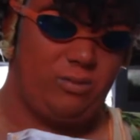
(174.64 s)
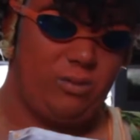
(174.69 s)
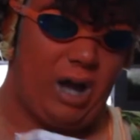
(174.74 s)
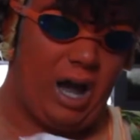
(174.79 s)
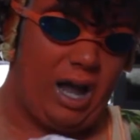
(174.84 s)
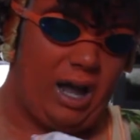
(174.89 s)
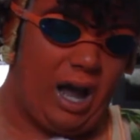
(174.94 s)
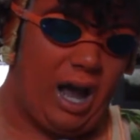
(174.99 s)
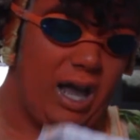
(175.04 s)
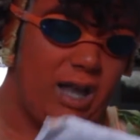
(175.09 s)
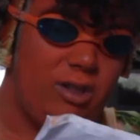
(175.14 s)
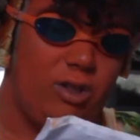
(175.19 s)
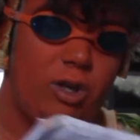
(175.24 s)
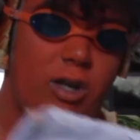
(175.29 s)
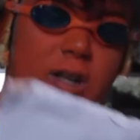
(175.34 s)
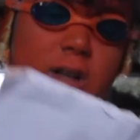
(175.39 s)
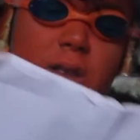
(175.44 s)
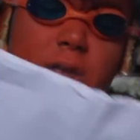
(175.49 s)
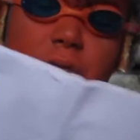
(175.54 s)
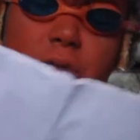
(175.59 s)
I
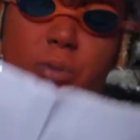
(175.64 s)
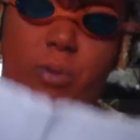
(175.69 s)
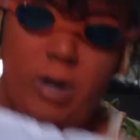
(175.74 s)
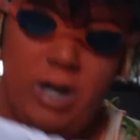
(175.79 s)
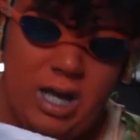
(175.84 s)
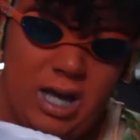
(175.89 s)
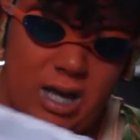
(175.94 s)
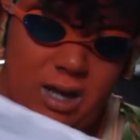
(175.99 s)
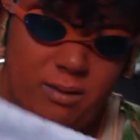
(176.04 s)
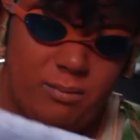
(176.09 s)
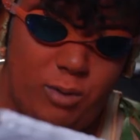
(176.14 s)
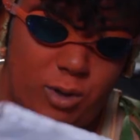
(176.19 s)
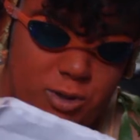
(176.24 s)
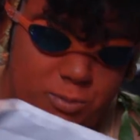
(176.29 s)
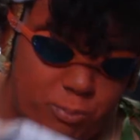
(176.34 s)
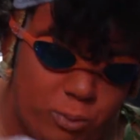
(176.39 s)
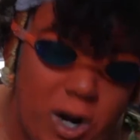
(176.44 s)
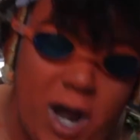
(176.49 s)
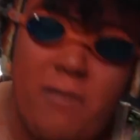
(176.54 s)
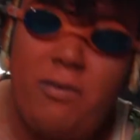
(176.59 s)
look at the 3
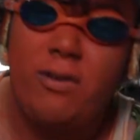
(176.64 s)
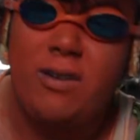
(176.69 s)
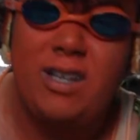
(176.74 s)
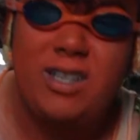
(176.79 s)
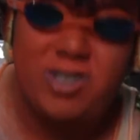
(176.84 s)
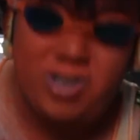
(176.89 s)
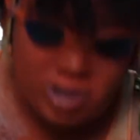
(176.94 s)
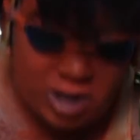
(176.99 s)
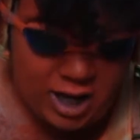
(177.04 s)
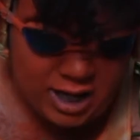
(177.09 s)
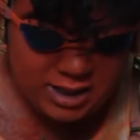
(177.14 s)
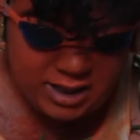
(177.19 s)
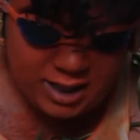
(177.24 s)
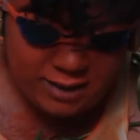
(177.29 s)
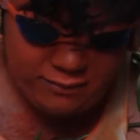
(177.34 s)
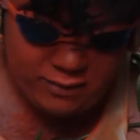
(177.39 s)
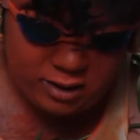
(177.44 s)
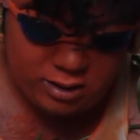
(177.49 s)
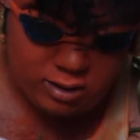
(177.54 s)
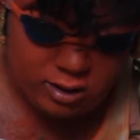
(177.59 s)
most prevalent
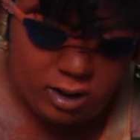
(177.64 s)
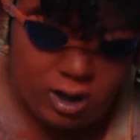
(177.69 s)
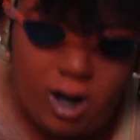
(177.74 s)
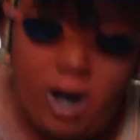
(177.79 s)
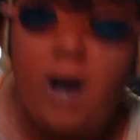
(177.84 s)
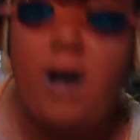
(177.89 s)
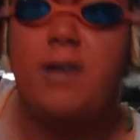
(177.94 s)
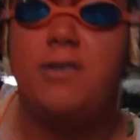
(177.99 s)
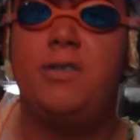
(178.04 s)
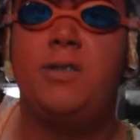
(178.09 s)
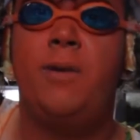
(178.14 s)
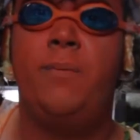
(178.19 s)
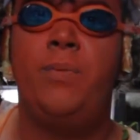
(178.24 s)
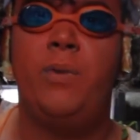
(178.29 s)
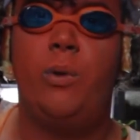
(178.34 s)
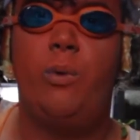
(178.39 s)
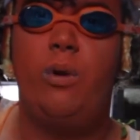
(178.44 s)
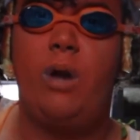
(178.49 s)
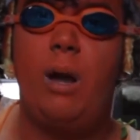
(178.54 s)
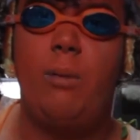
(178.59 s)
scientific laws
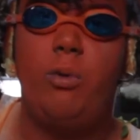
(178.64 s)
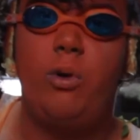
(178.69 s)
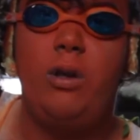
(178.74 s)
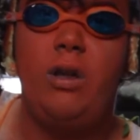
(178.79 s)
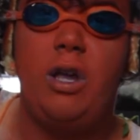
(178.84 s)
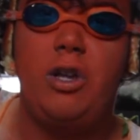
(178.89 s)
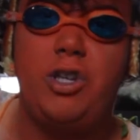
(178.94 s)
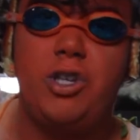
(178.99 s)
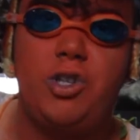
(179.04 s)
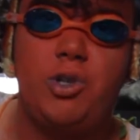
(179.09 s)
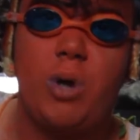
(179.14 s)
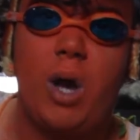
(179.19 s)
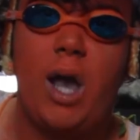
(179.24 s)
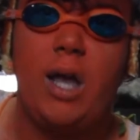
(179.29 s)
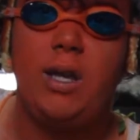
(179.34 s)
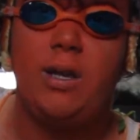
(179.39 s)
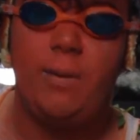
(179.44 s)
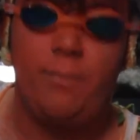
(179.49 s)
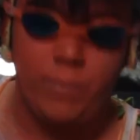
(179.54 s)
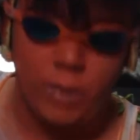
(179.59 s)
when I'm really just
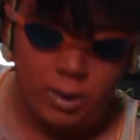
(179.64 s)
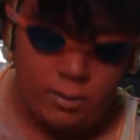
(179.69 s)
trying to